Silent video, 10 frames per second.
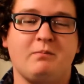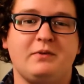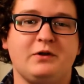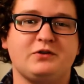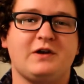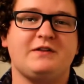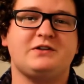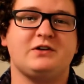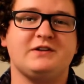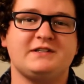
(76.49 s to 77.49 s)
Built around the
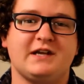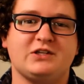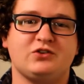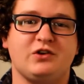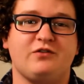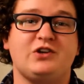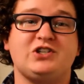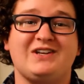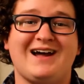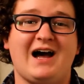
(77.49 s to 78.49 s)
turn of the century,
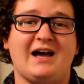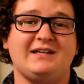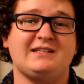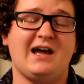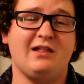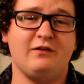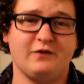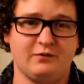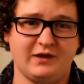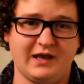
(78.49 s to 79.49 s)
originally to hide
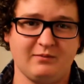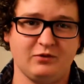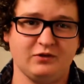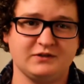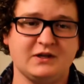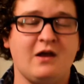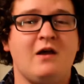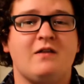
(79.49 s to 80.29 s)
telephone cables,